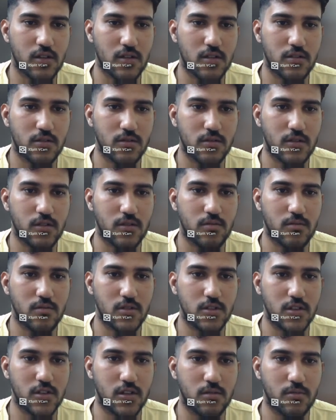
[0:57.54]
So it
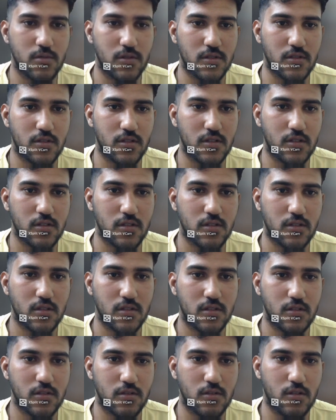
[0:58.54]
gRPC
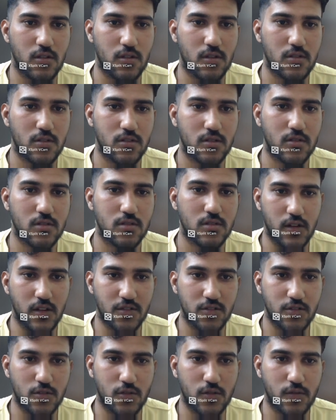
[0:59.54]
dot
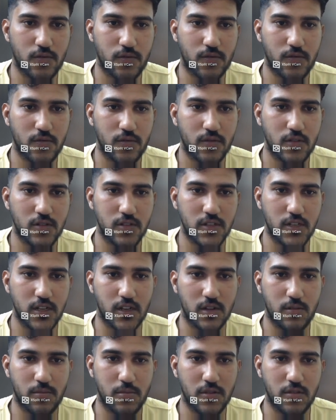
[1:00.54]
list of
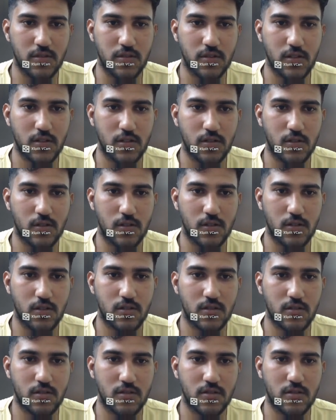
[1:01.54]
gRPC dot
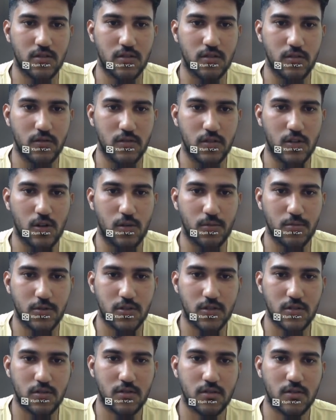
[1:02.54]
server option,